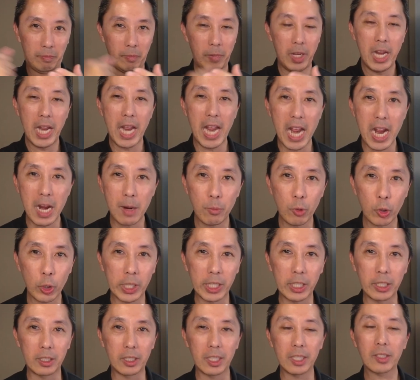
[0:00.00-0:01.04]

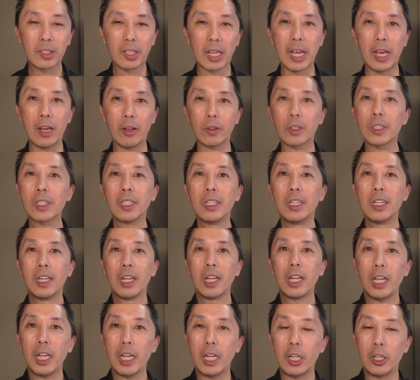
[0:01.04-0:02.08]
hammering discount
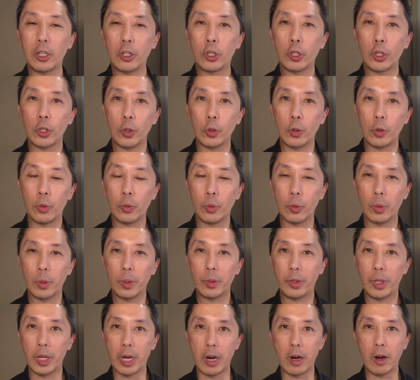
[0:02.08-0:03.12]
into
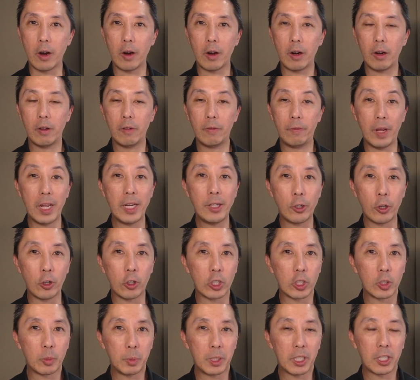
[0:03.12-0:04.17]
their
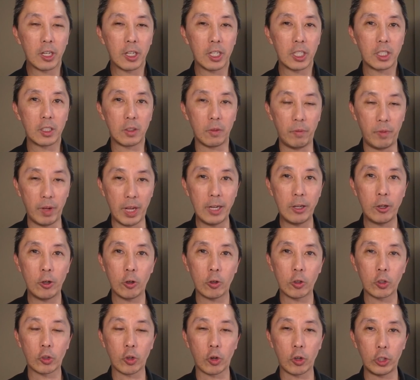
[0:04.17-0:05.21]
vendors, because
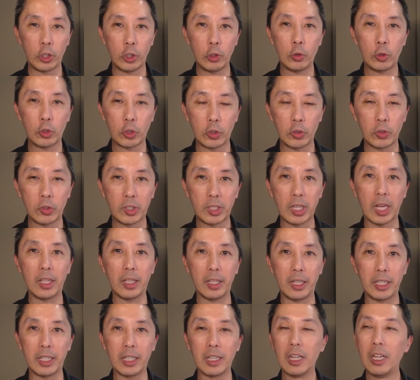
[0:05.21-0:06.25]
vendors are used to
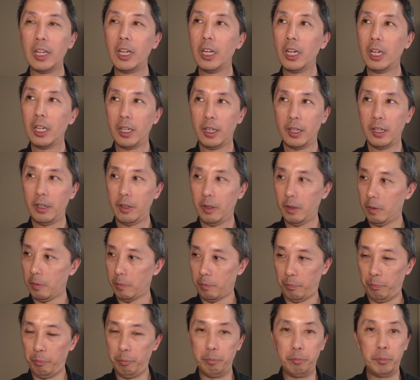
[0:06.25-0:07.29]
selling
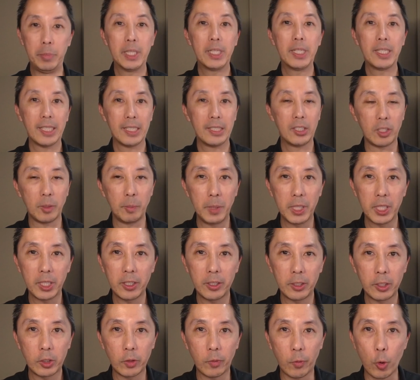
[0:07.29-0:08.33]
millions and
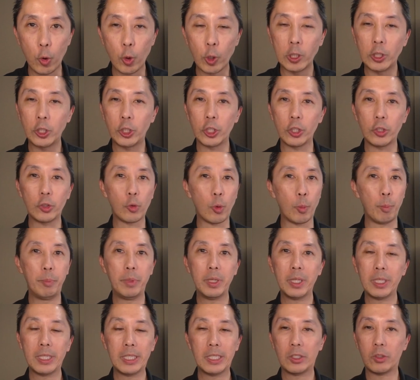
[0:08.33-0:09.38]
millions of oranges or
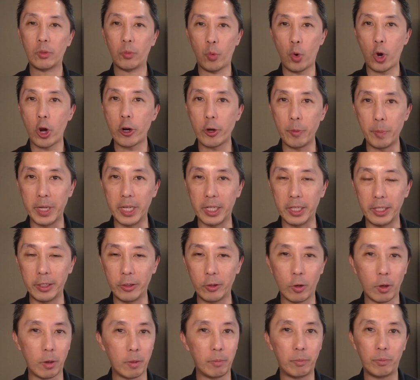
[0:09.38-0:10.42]
millions of watermelon
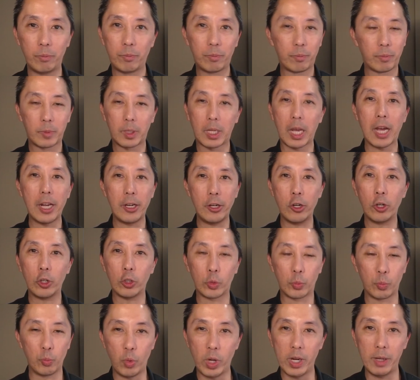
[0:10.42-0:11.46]
or God
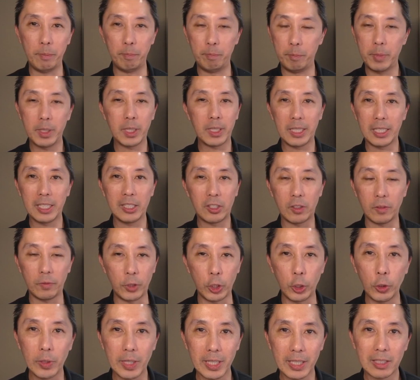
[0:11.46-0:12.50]
knows what millions of
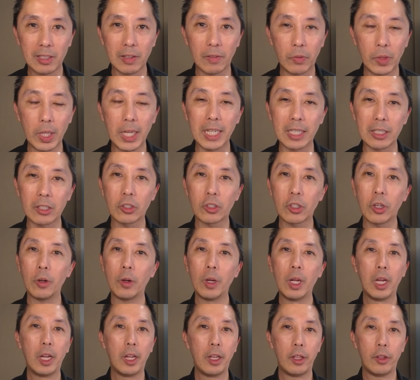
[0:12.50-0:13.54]
units of things. So
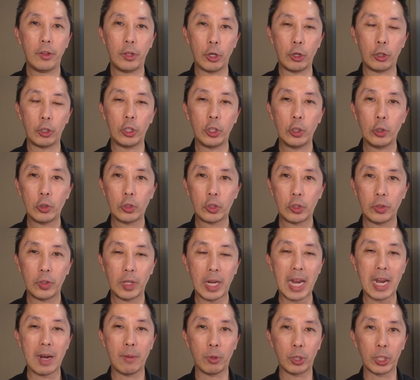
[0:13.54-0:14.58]
they're used to
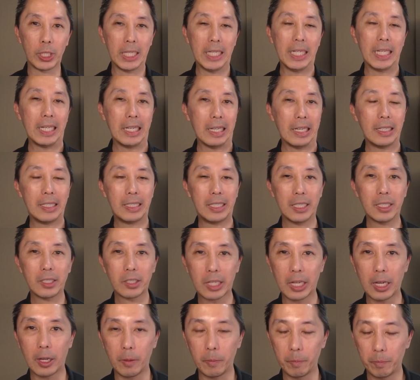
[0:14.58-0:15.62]
hammering in a
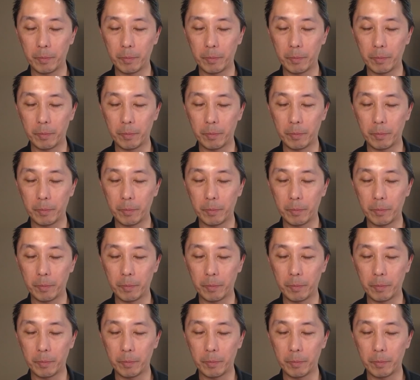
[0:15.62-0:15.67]
discount.